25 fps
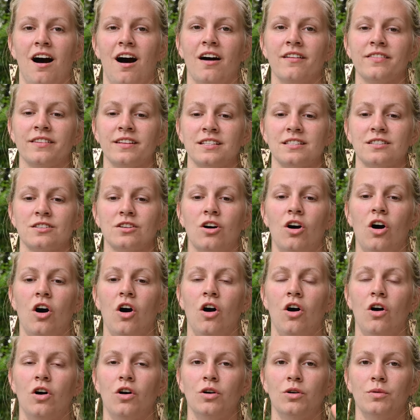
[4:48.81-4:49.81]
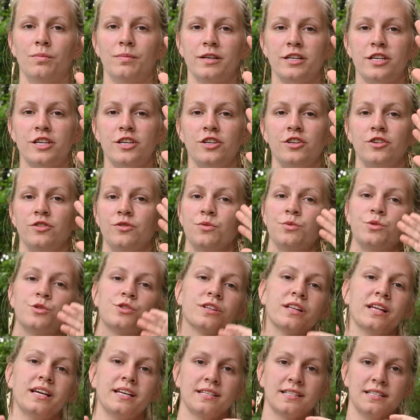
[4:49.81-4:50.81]
on this calm,
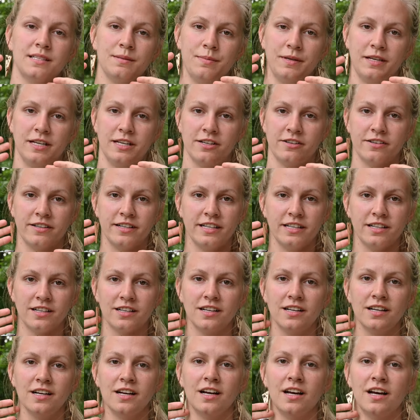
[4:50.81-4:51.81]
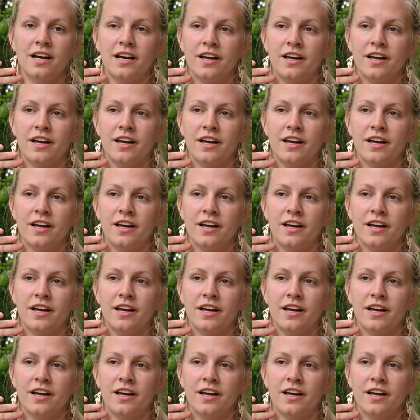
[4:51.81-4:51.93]
huge Lake Superior,